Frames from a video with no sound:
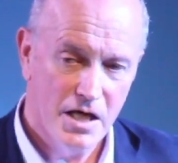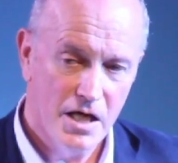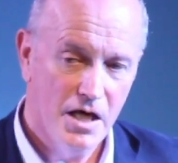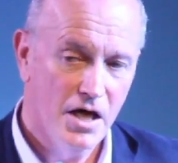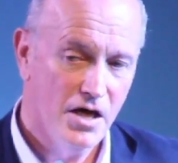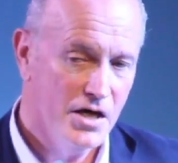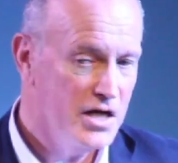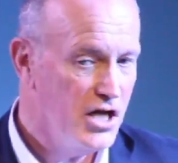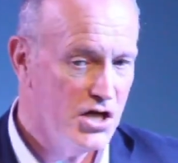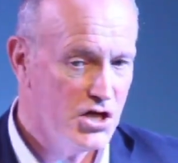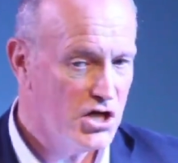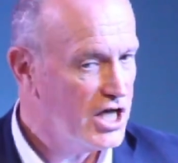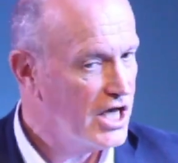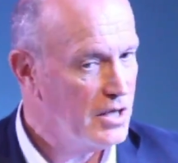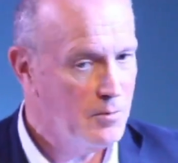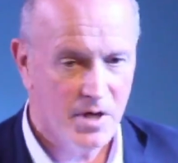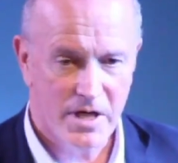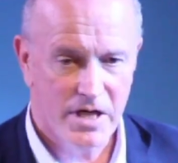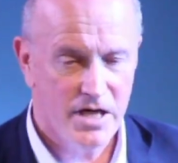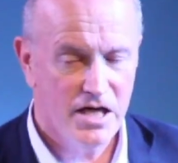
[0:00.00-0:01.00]
Initially,
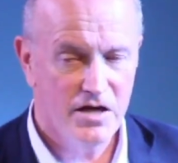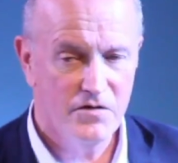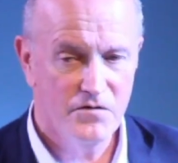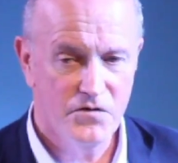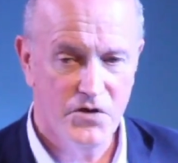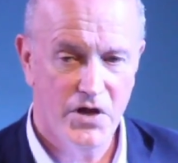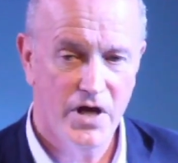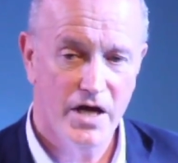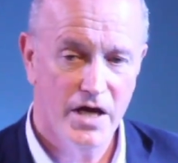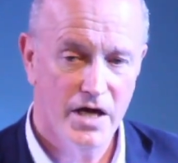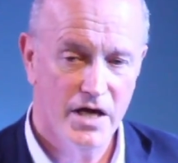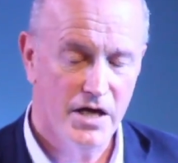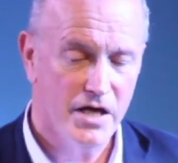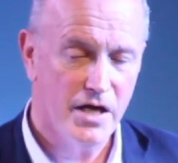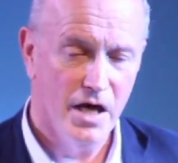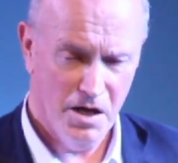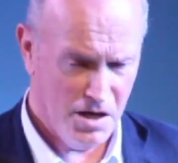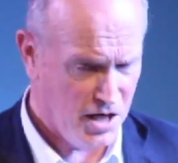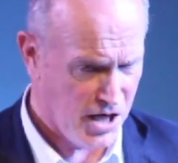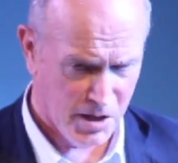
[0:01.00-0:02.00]
when he lived there,
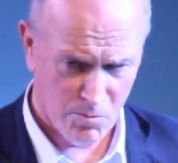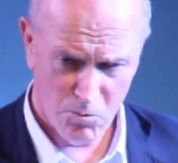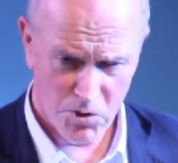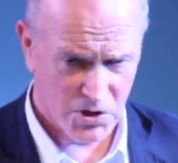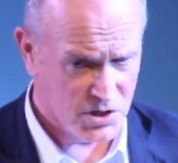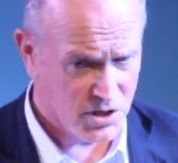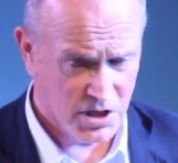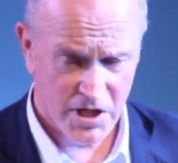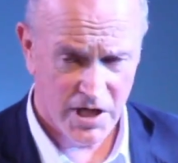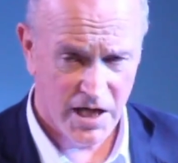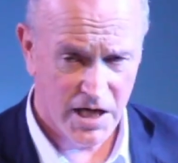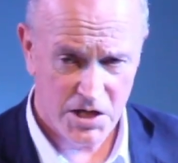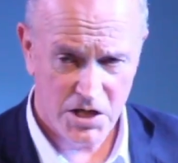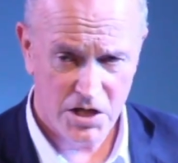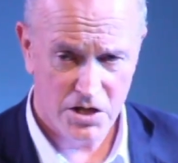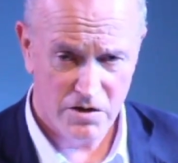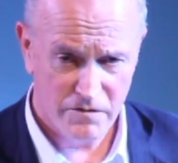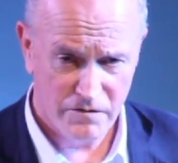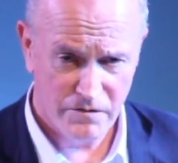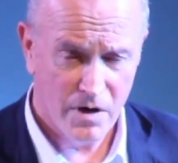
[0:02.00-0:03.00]
he wasn't connected
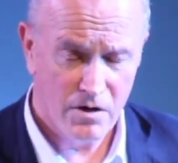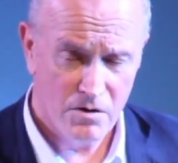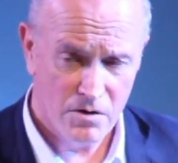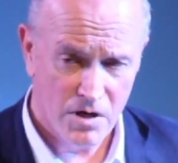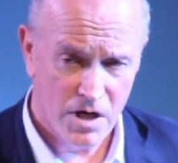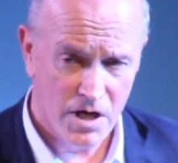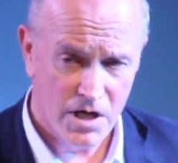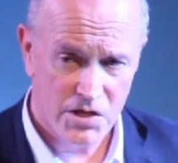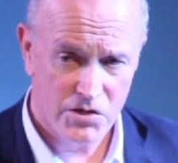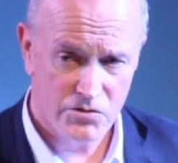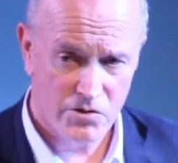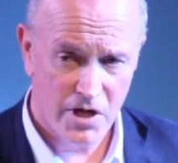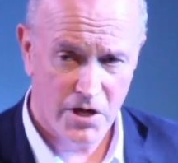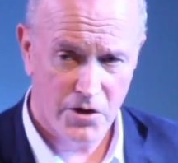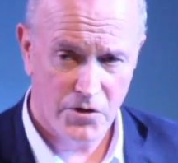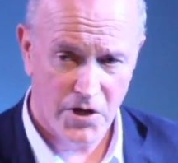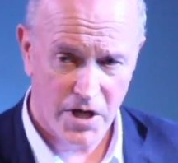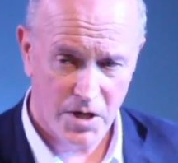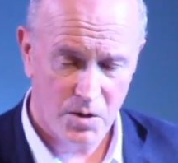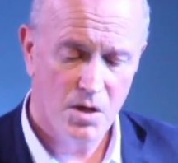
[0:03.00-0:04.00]
to the phone lines or
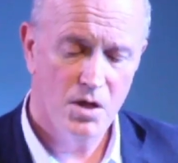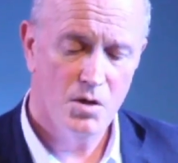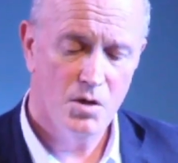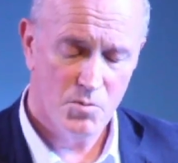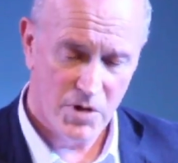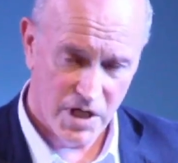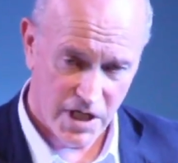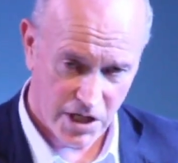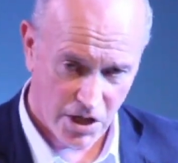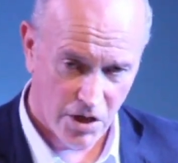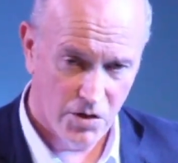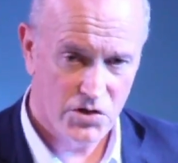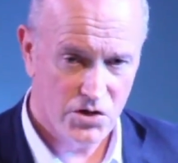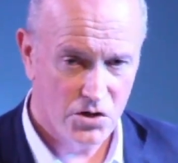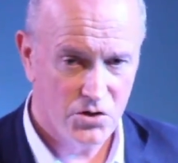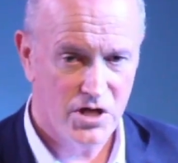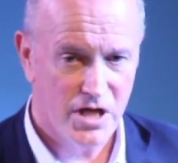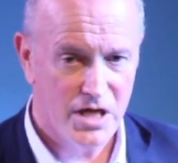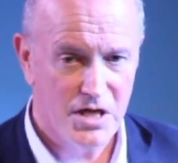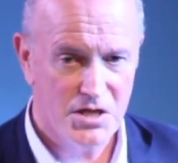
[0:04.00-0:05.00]
anything. he goes
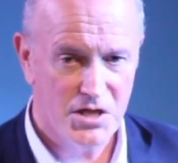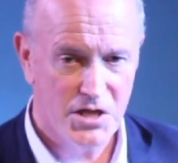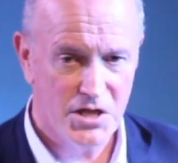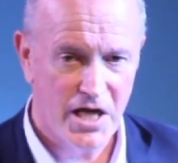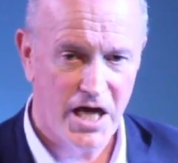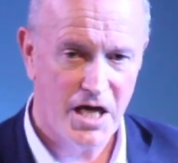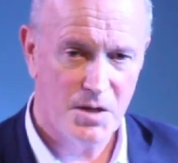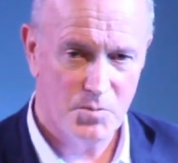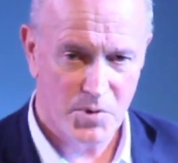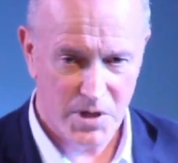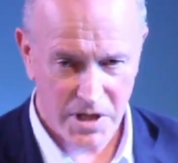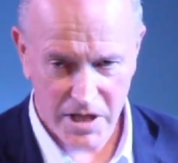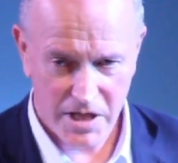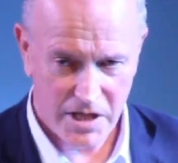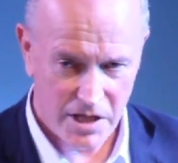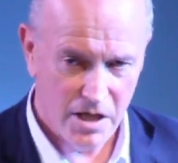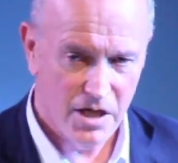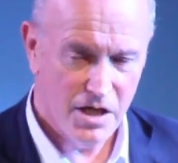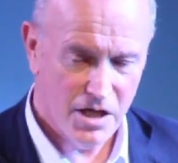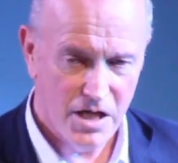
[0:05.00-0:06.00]
on the internet, but
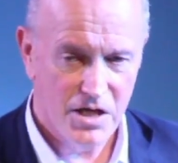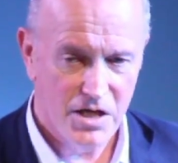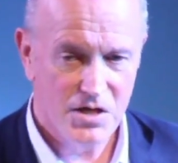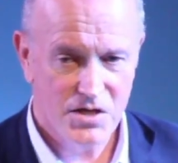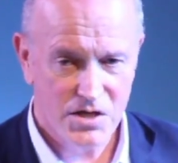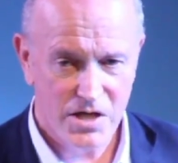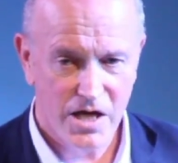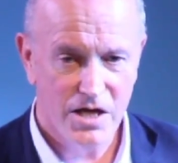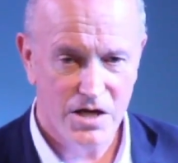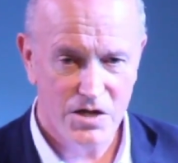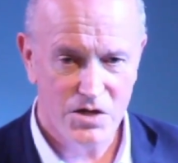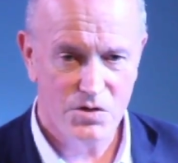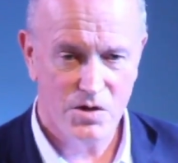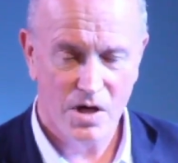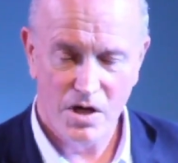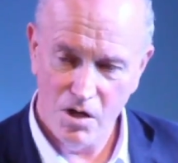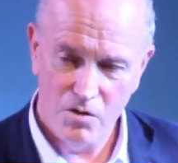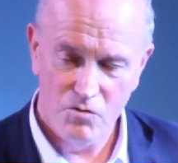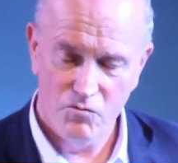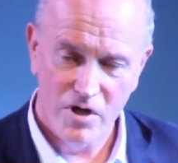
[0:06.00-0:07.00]
he stays
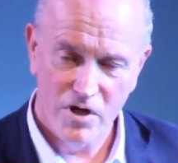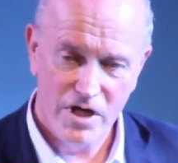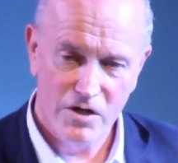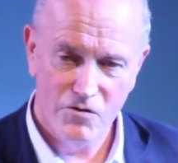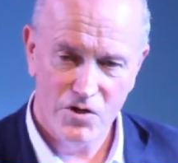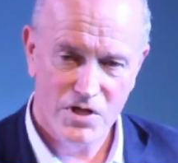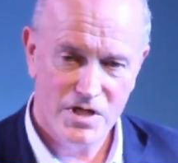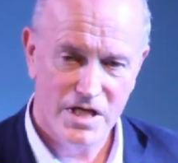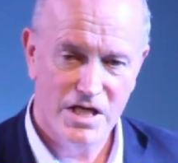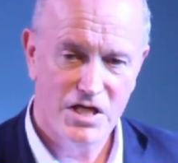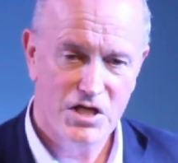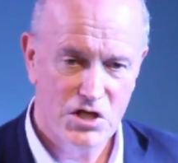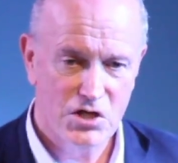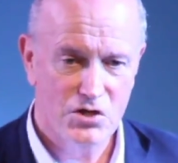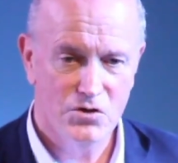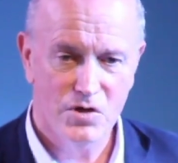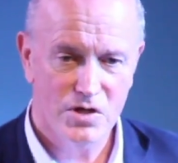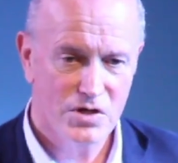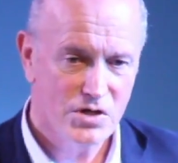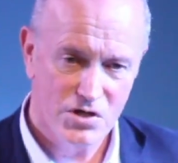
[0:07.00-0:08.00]
rigorously
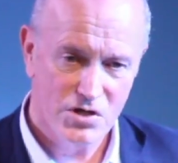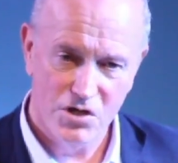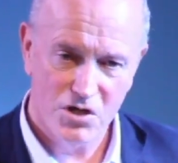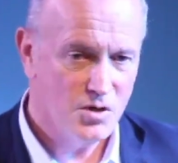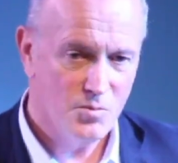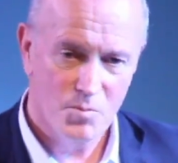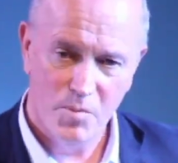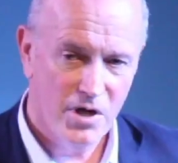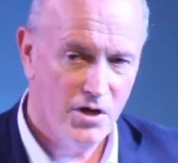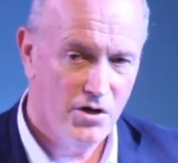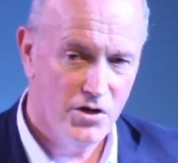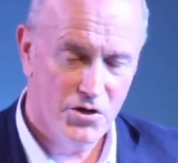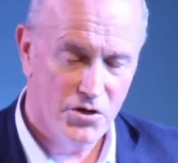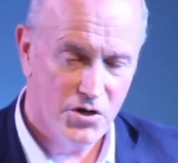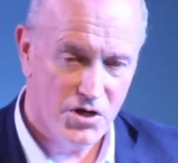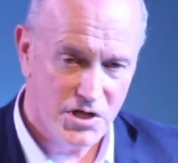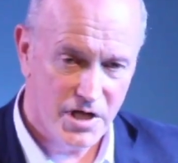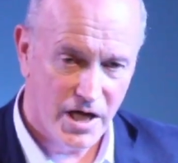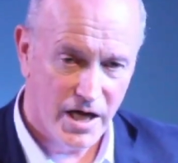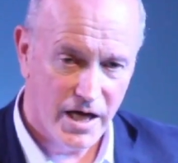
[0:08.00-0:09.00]
to a certain period of the
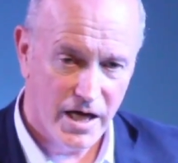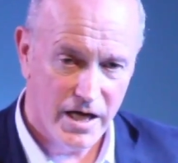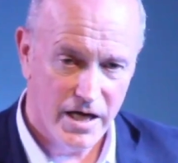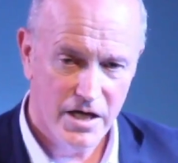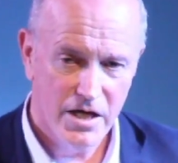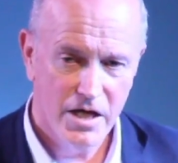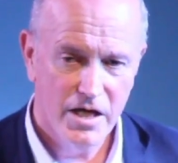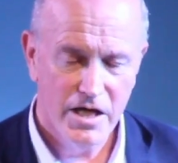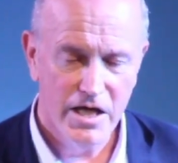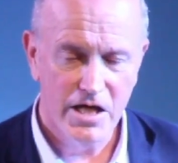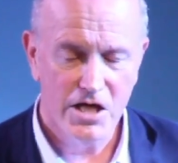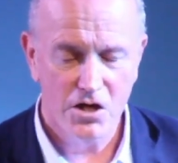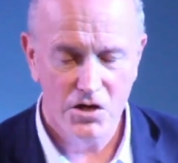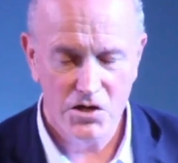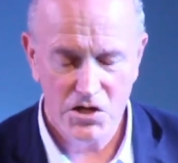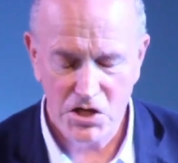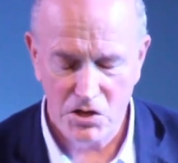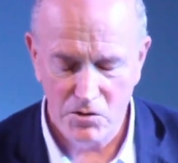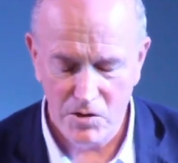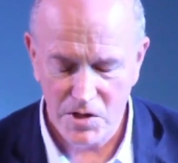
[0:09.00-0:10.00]
day. He
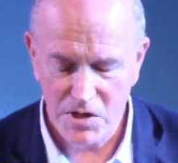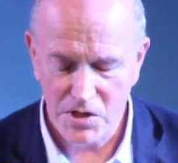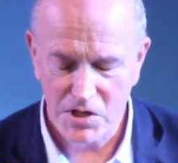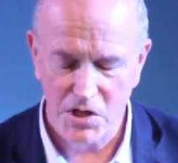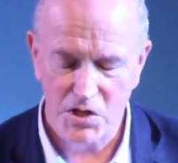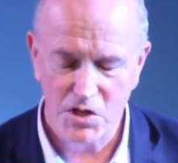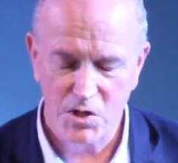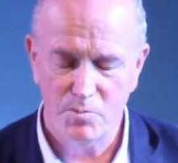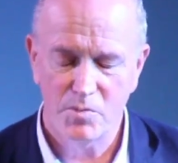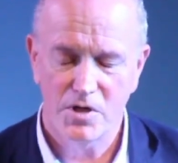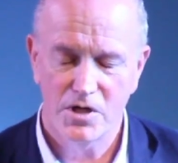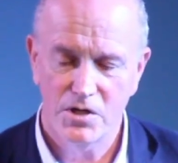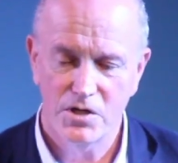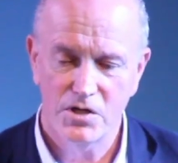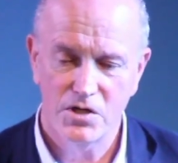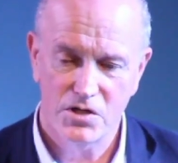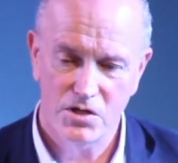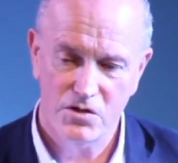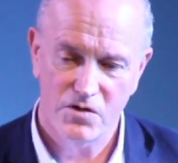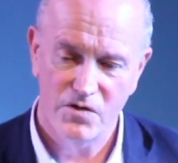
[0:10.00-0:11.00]
goes through his
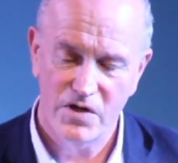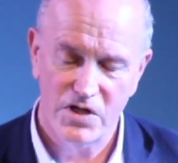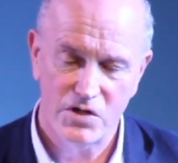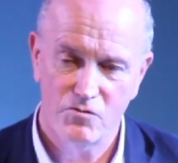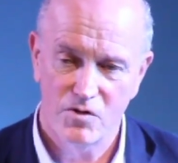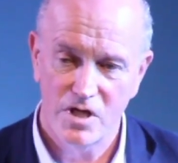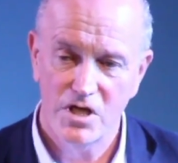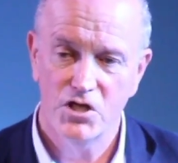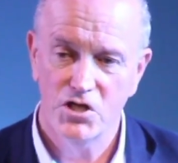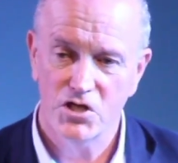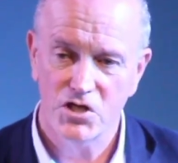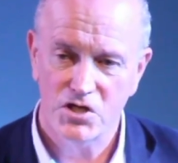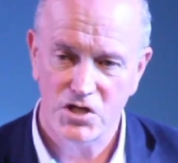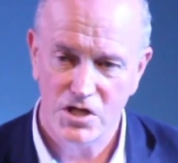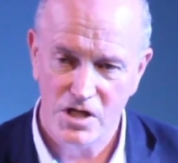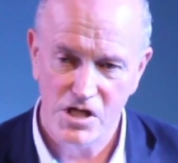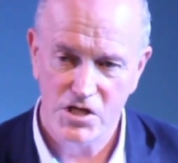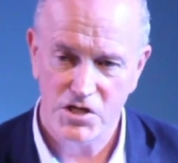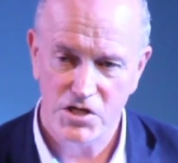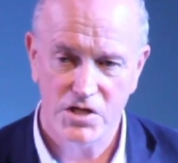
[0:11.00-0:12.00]
disciplines, his religious
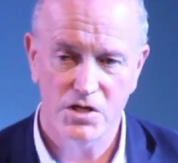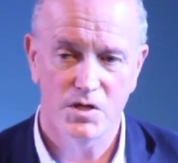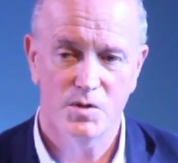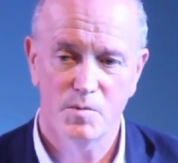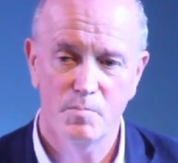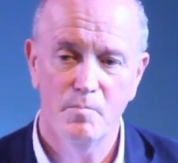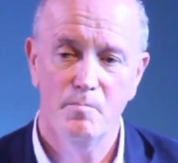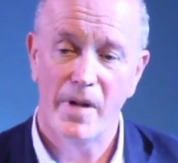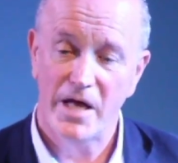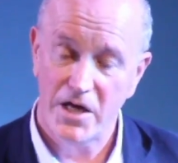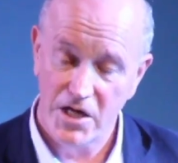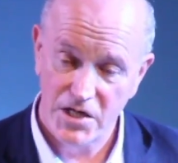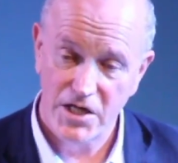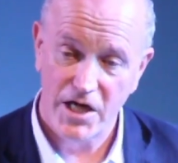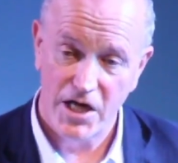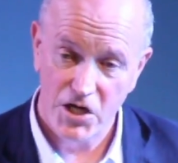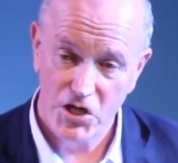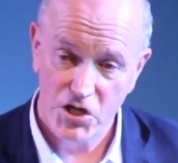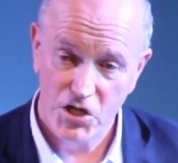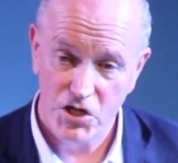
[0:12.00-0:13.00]
listen,
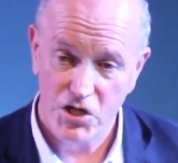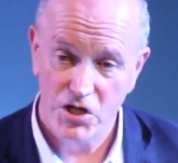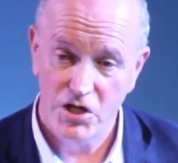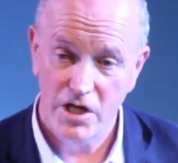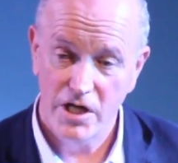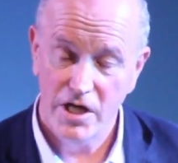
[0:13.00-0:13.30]
meditation,